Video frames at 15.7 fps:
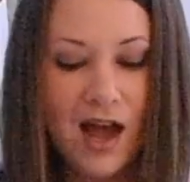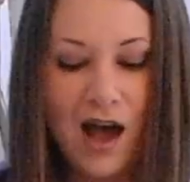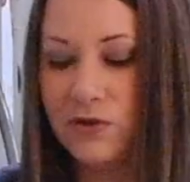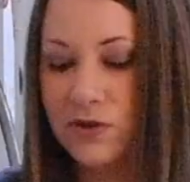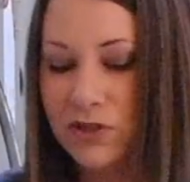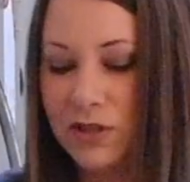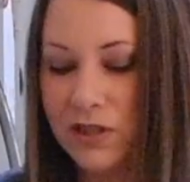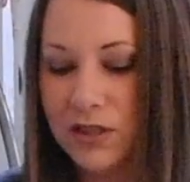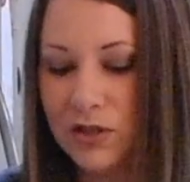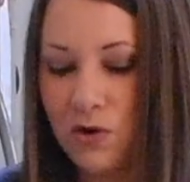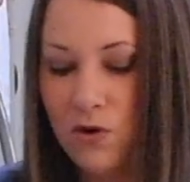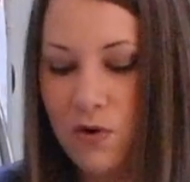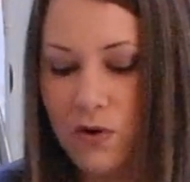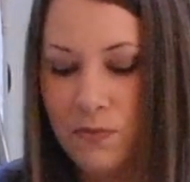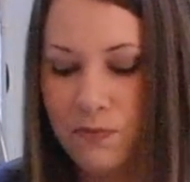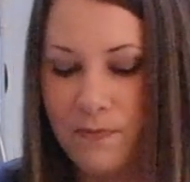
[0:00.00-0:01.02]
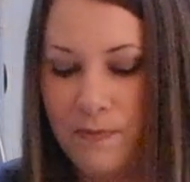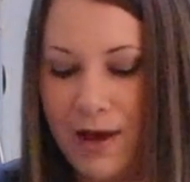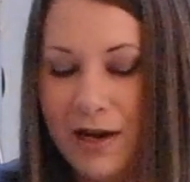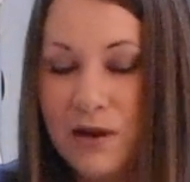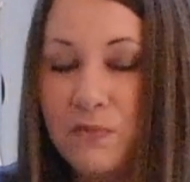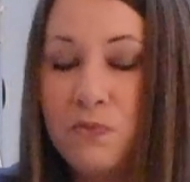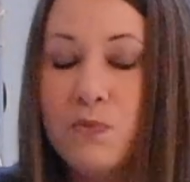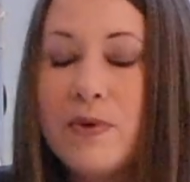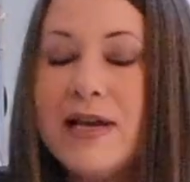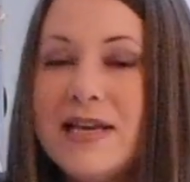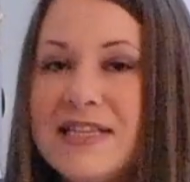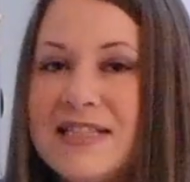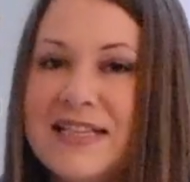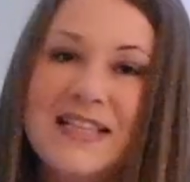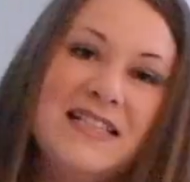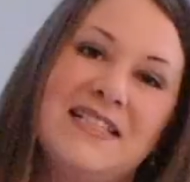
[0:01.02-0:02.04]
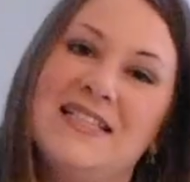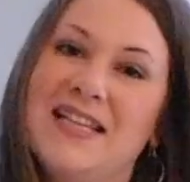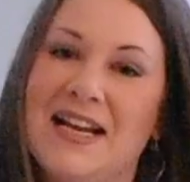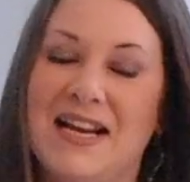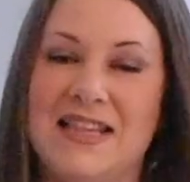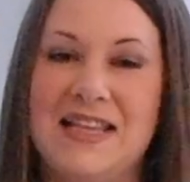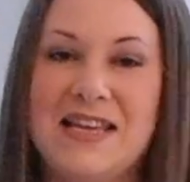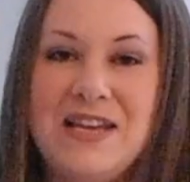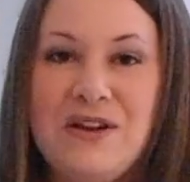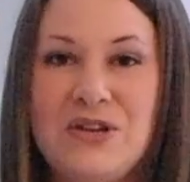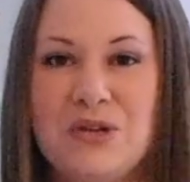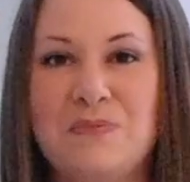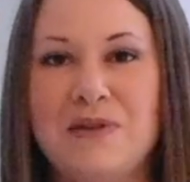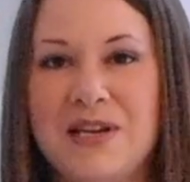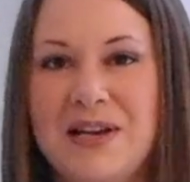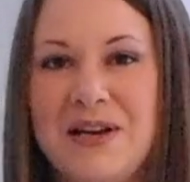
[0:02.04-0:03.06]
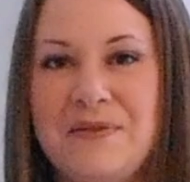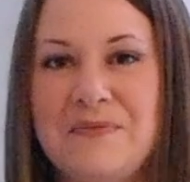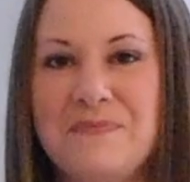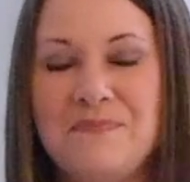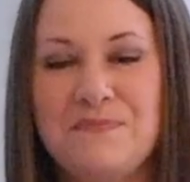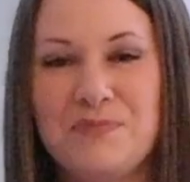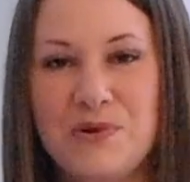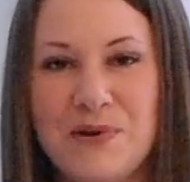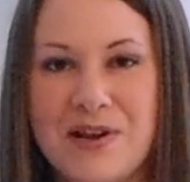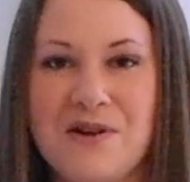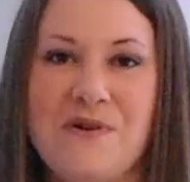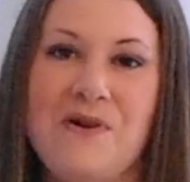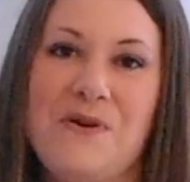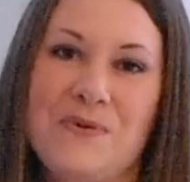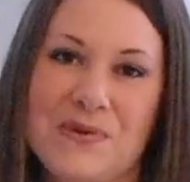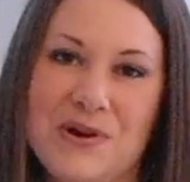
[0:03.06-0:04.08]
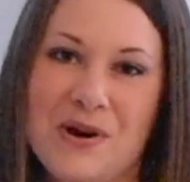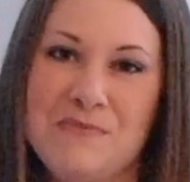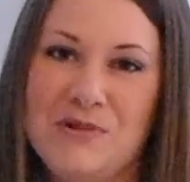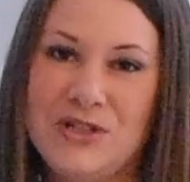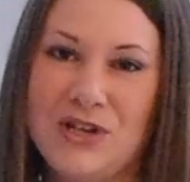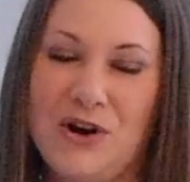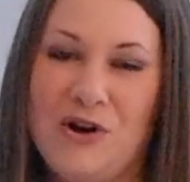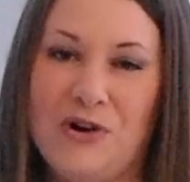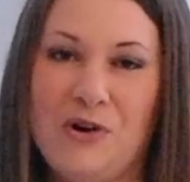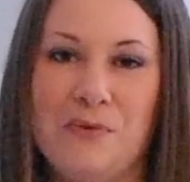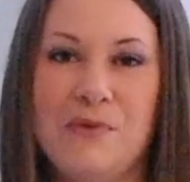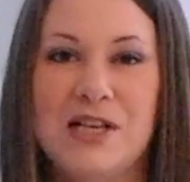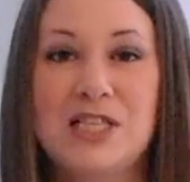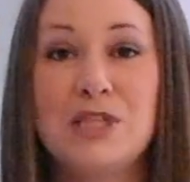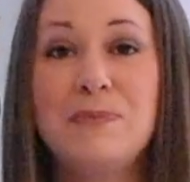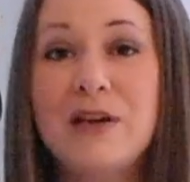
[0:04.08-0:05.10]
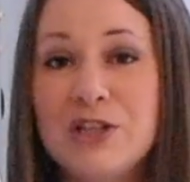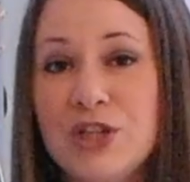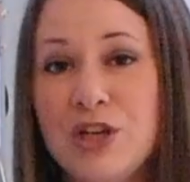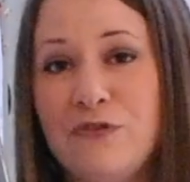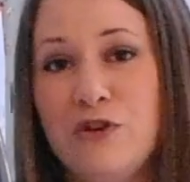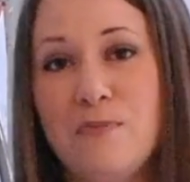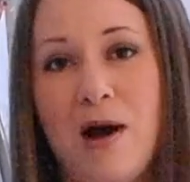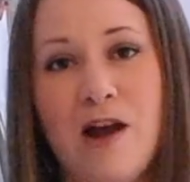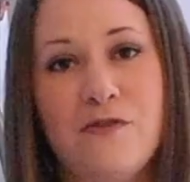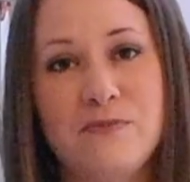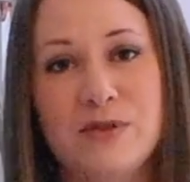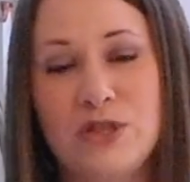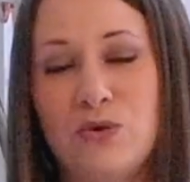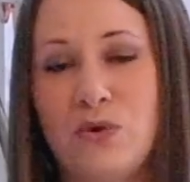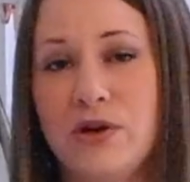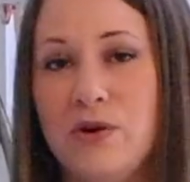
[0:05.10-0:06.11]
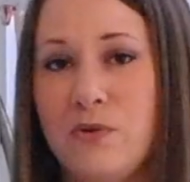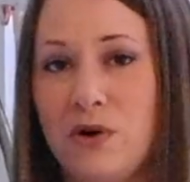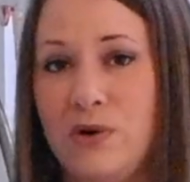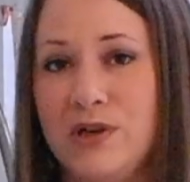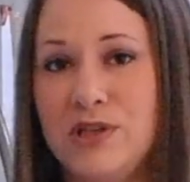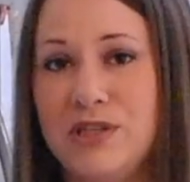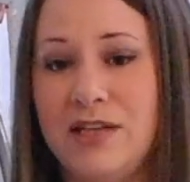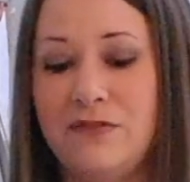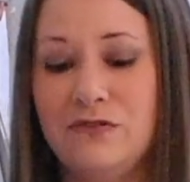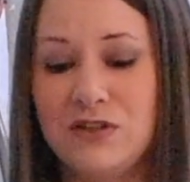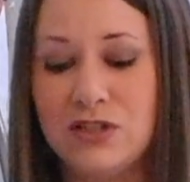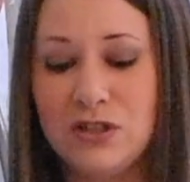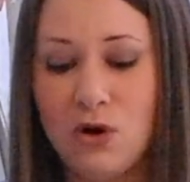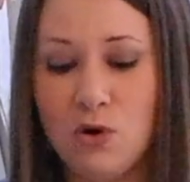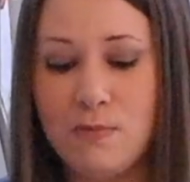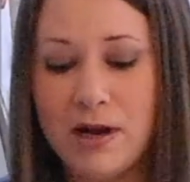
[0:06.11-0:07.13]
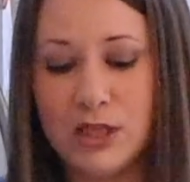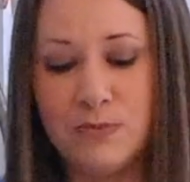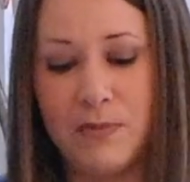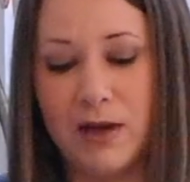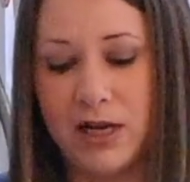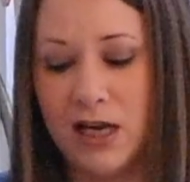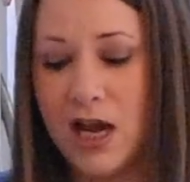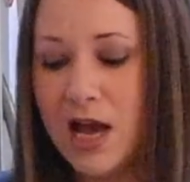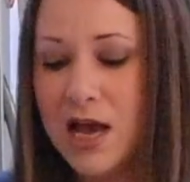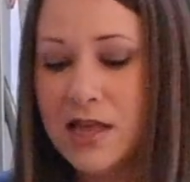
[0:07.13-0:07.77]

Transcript: There's just so many reasons that I think you should be brewing your own kombucha at home, especially if you buy it from a store, you are going to save so much money.